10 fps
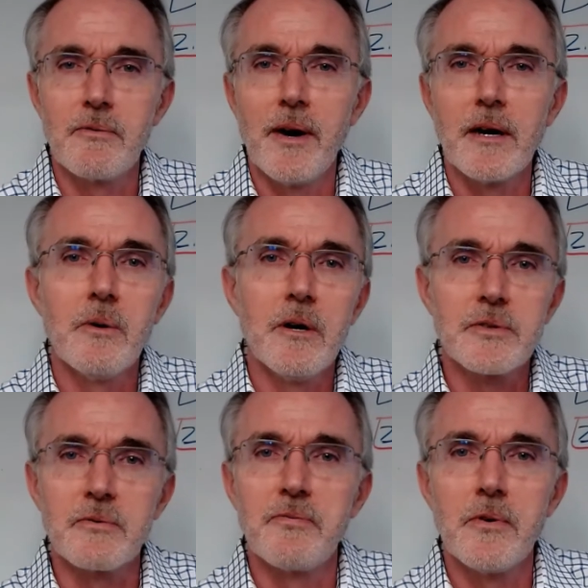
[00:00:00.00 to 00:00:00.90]
firewalls
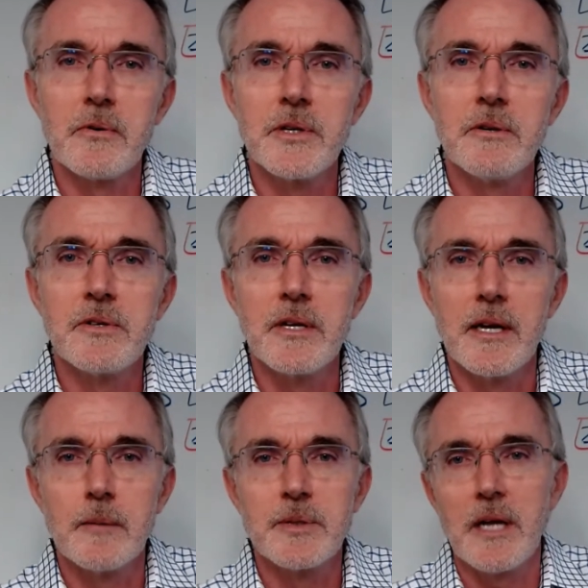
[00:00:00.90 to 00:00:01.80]
and full
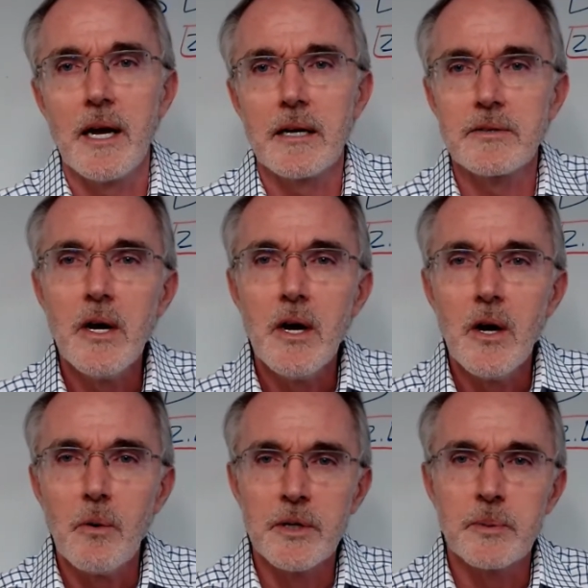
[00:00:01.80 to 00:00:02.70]
UTM stacks,
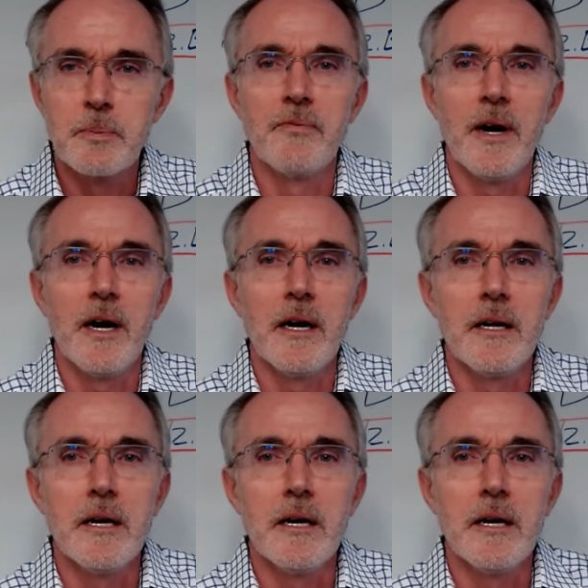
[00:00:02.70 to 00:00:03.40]
which provide